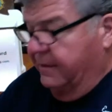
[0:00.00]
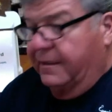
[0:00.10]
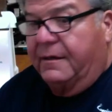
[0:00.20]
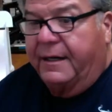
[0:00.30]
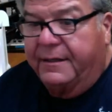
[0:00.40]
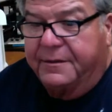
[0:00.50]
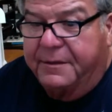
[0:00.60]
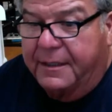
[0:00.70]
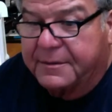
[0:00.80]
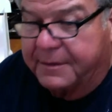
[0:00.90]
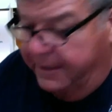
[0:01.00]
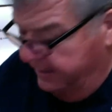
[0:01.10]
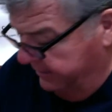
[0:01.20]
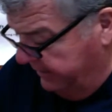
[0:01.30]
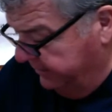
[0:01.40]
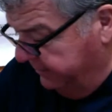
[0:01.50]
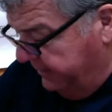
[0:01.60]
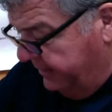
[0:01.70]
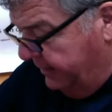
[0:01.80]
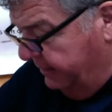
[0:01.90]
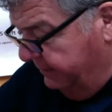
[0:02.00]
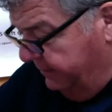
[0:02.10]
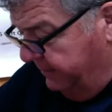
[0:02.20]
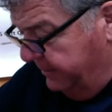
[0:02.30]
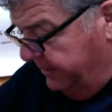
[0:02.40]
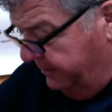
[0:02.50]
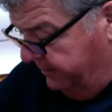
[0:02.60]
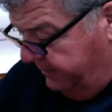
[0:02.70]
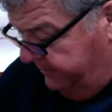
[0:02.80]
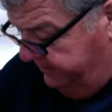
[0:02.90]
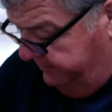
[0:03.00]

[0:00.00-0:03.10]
All right, who else we got here? Henry, thank you very much, Henry.